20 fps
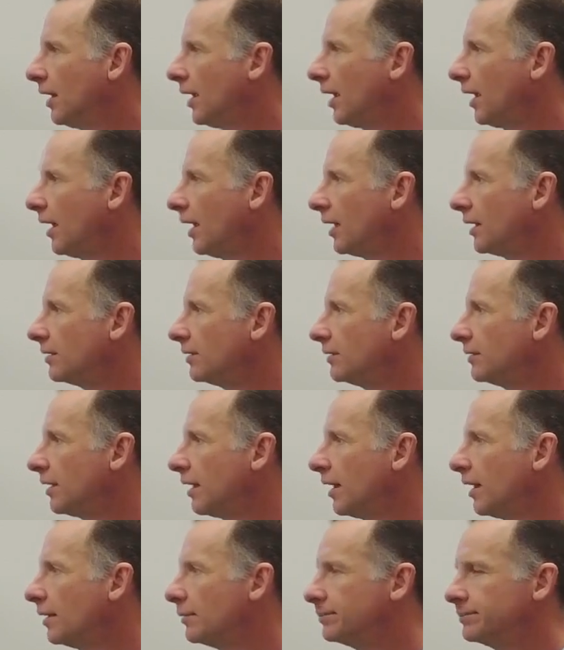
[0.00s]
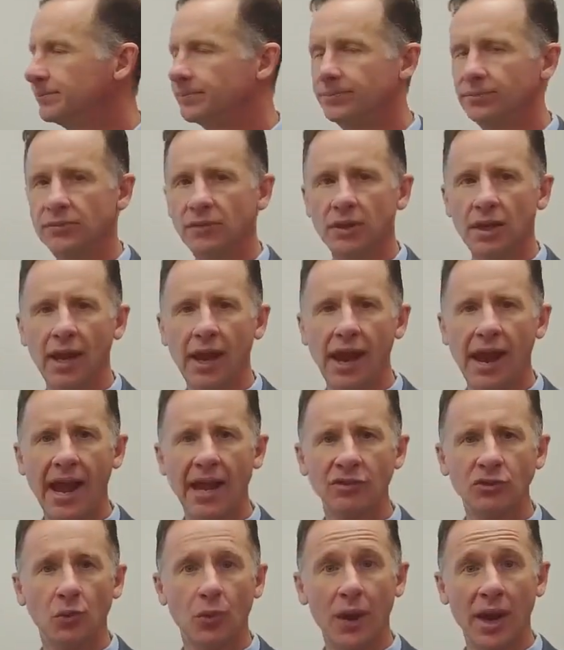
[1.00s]
And
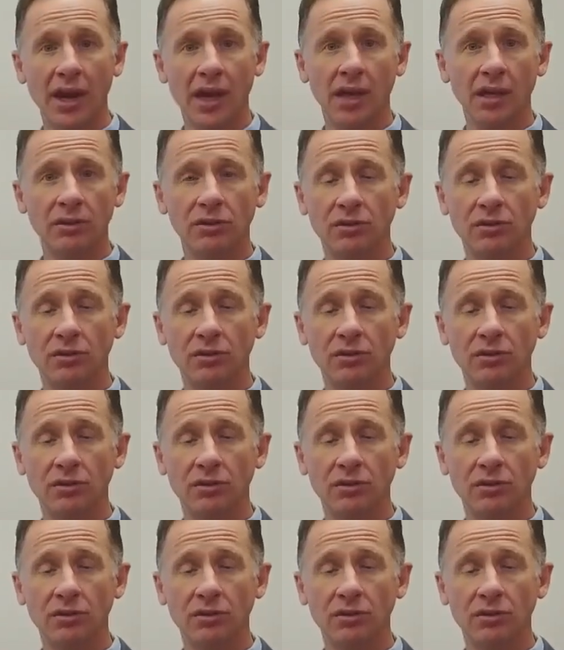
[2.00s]
as a way